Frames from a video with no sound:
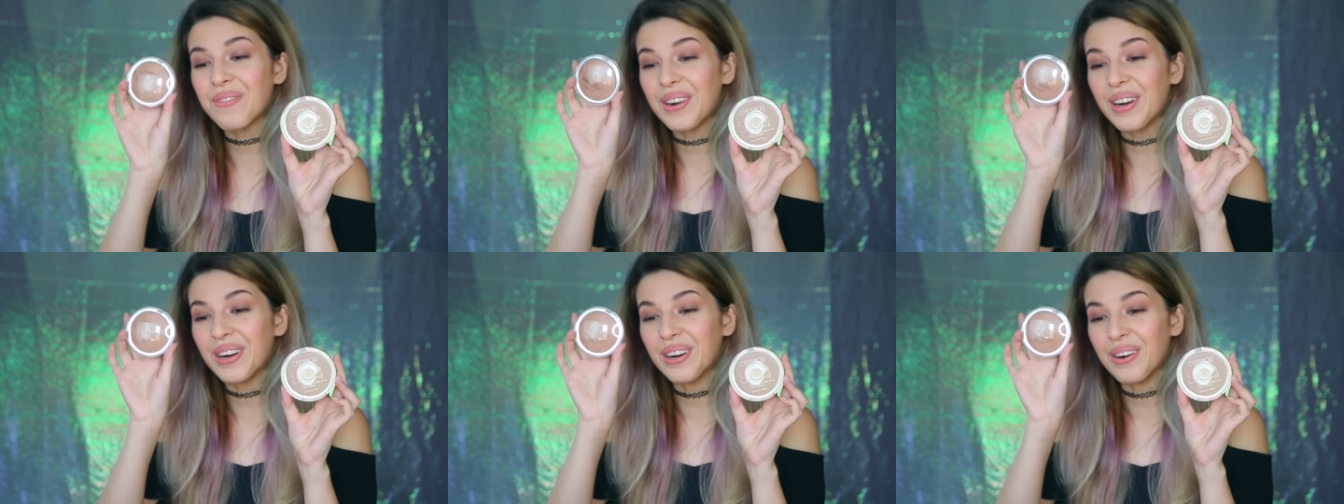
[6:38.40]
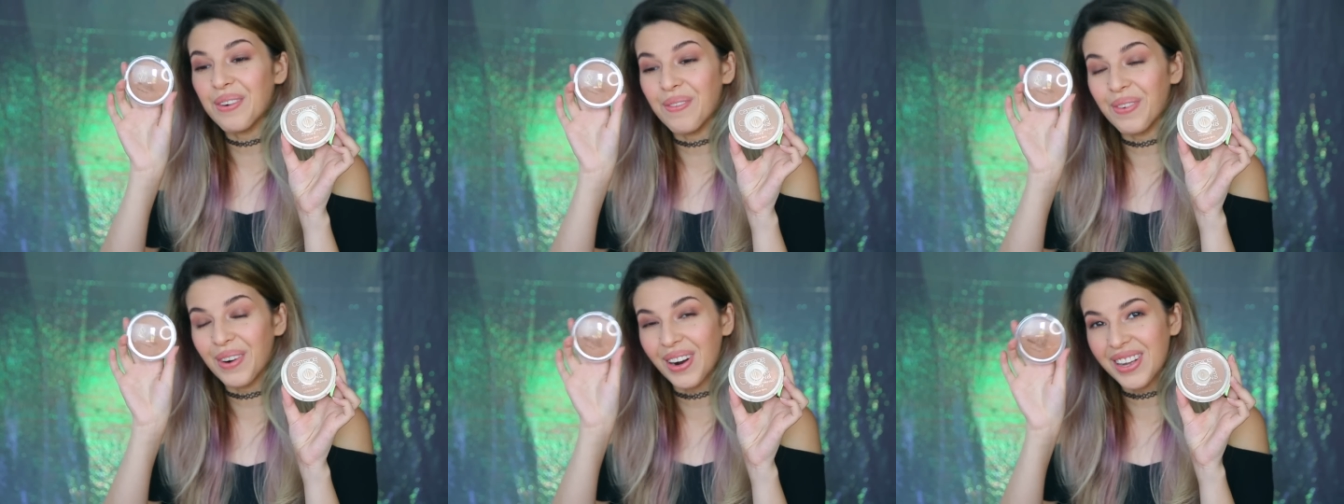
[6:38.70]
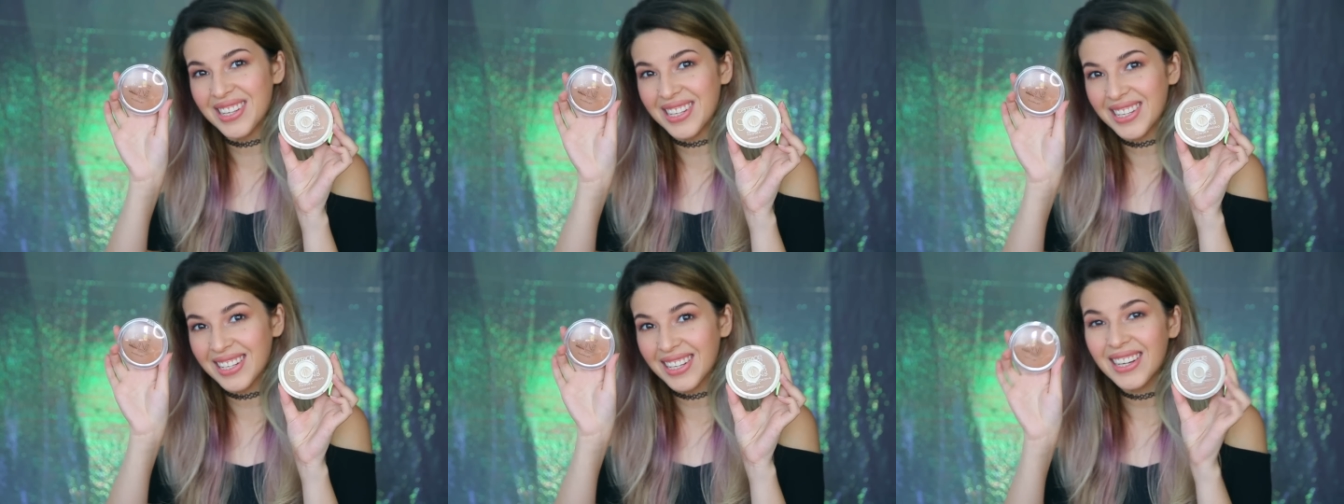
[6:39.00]
mineral
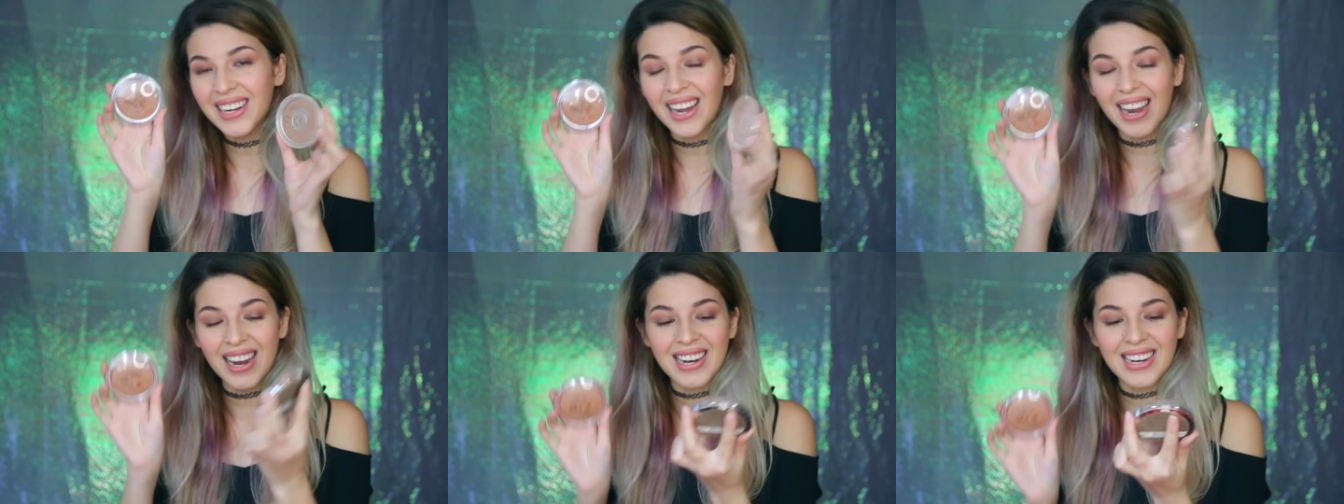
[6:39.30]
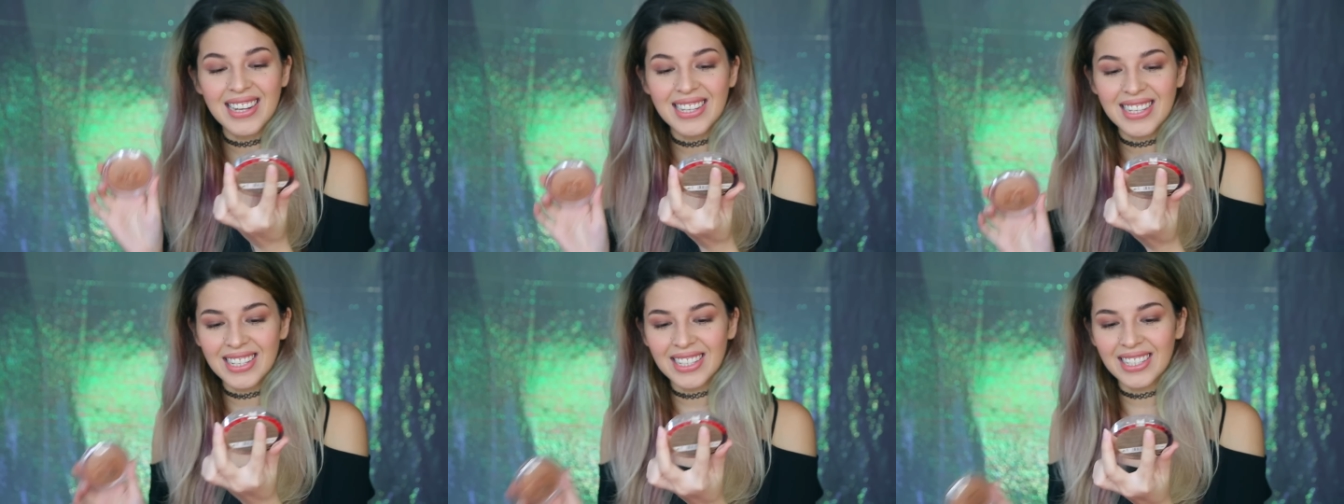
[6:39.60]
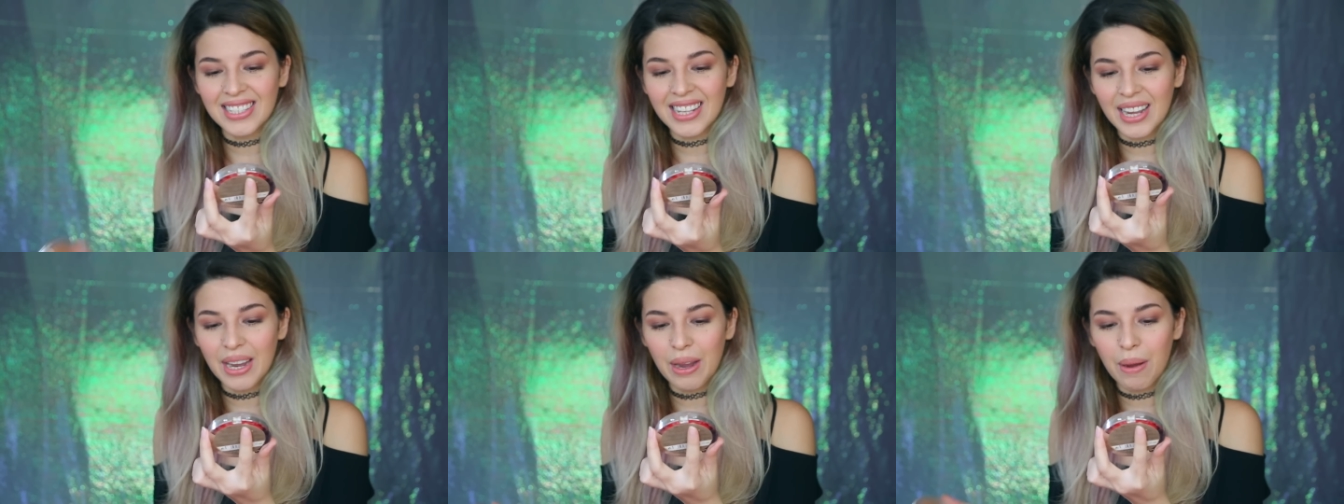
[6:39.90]
bronzer, and this
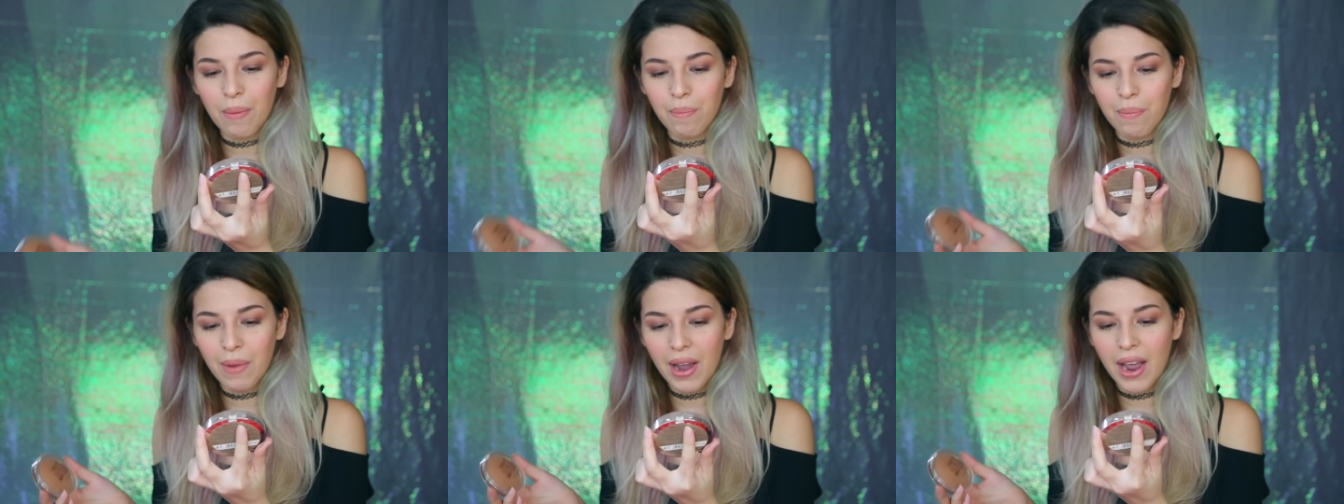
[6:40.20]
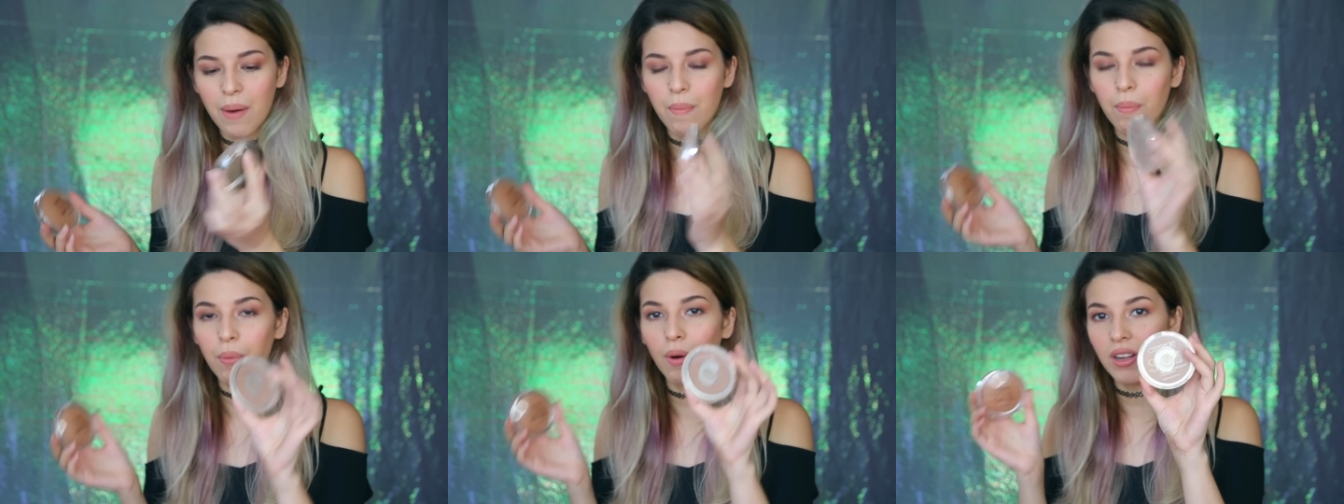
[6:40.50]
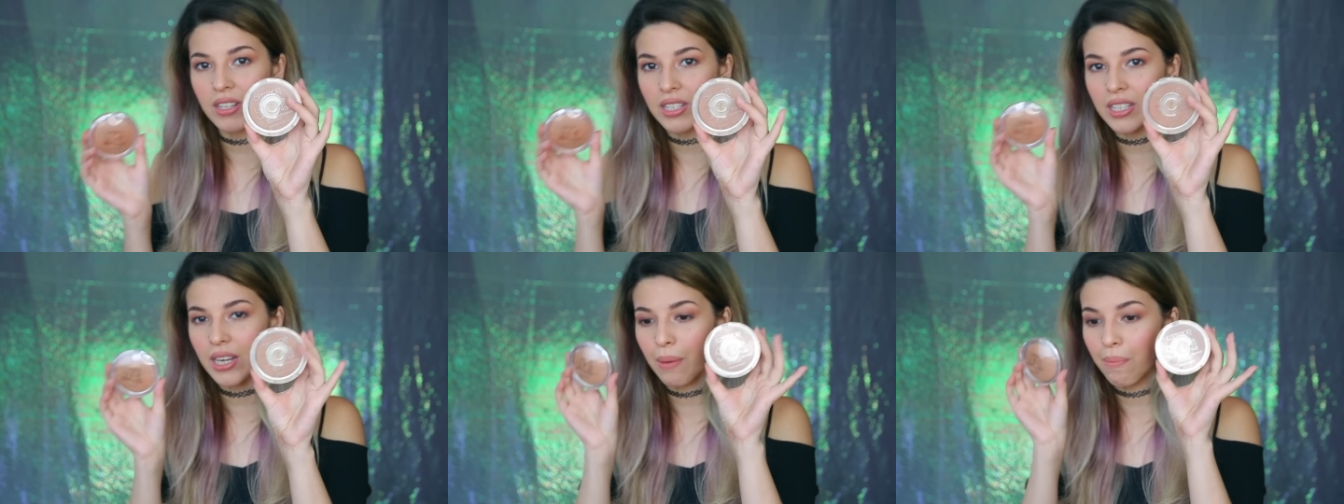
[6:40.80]
is the matte
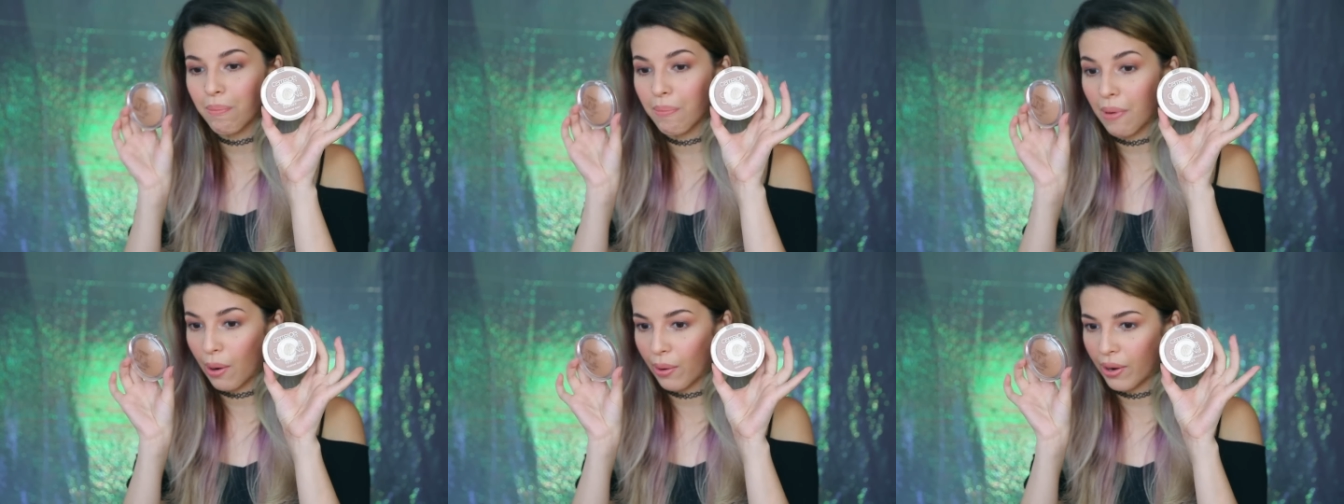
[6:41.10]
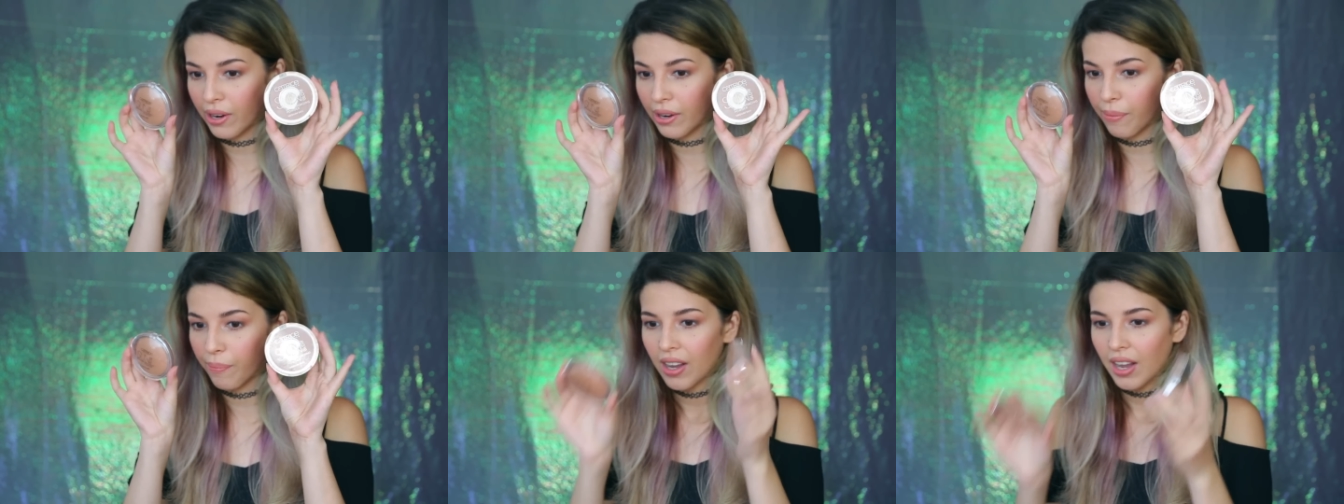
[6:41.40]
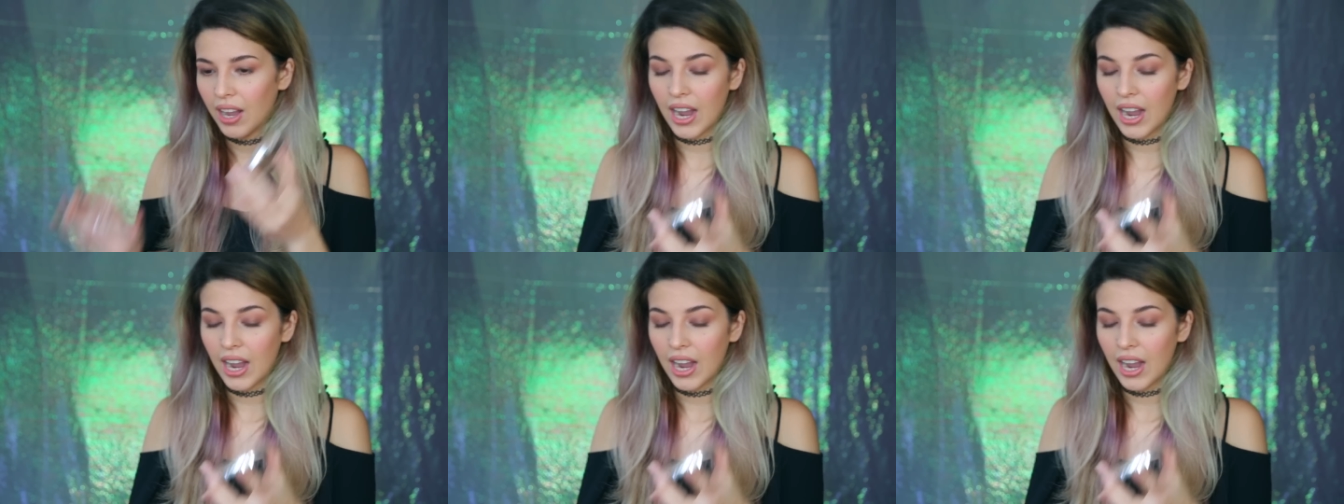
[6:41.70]
bronzing powder.